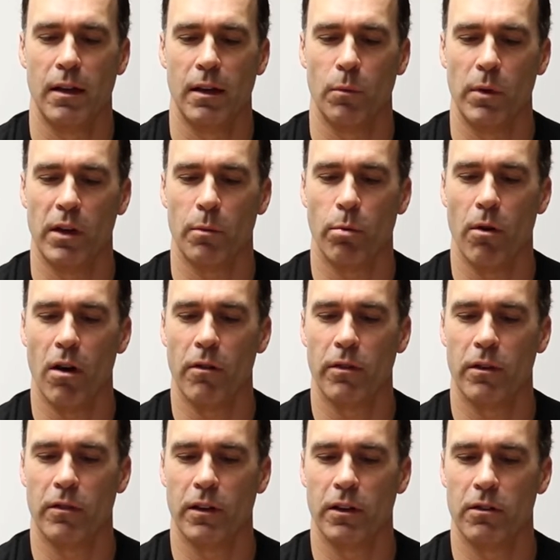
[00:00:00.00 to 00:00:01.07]
We had a profit
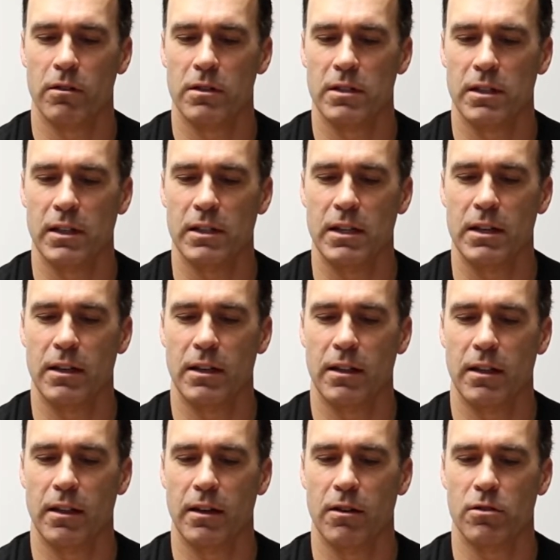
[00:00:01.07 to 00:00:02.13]
of
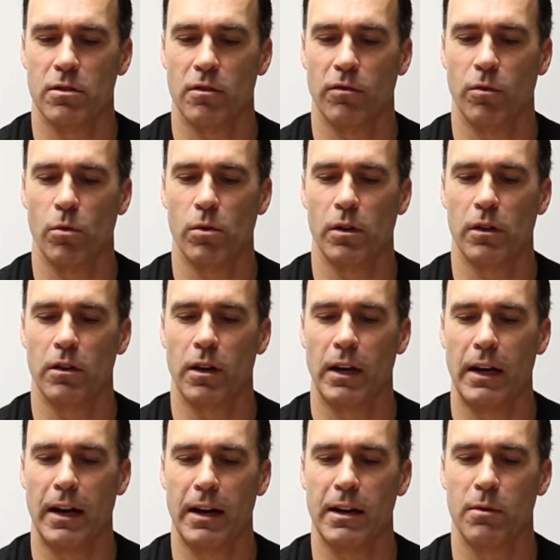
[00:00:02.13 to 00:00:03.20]

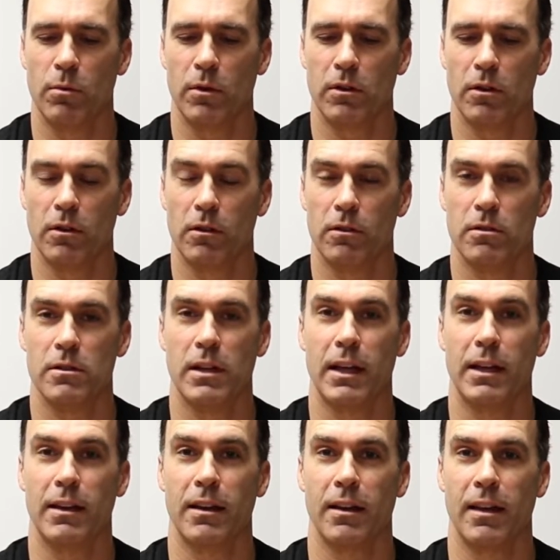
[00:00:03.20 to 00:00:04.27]

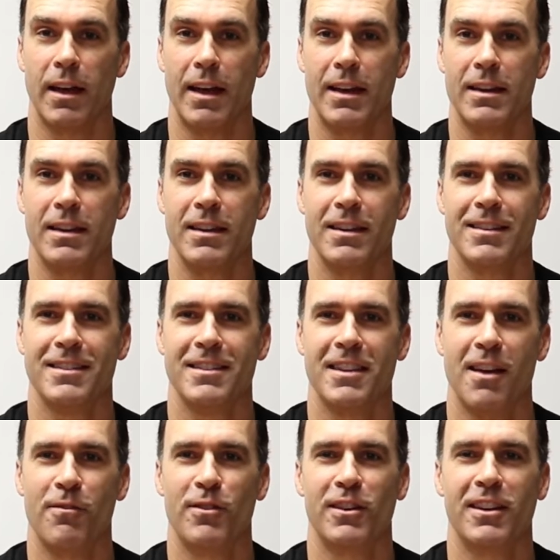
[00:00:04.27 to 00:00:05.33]

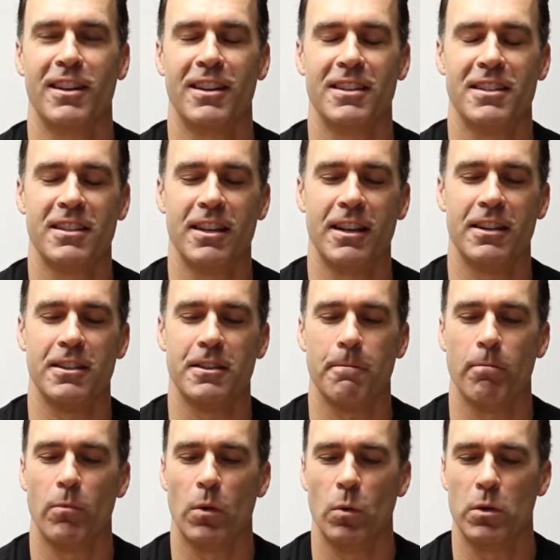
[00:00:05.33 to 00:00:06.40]
$169,491.87,
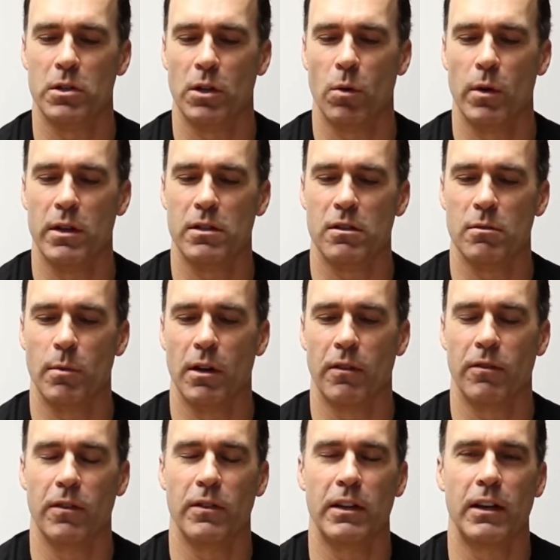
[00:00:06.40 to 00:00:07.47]
which equates to about a
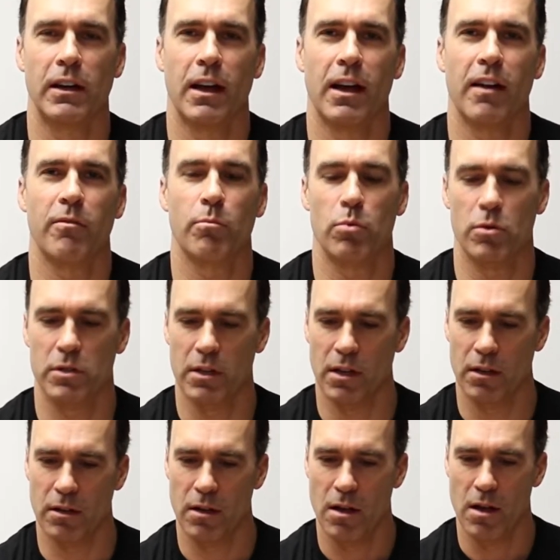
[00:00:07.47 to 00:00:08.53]
15.5%
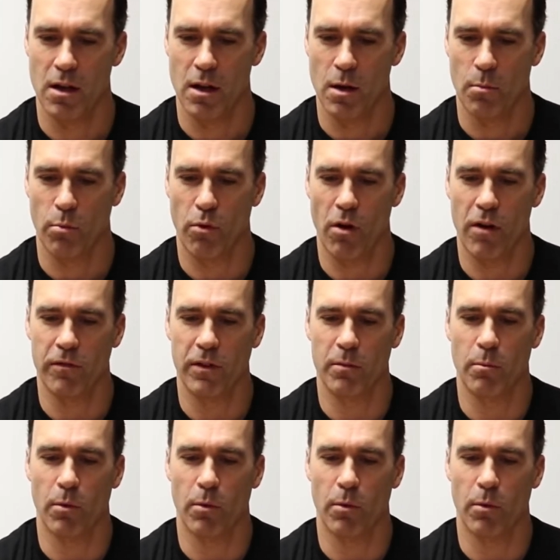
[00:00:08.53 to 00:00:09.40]
profit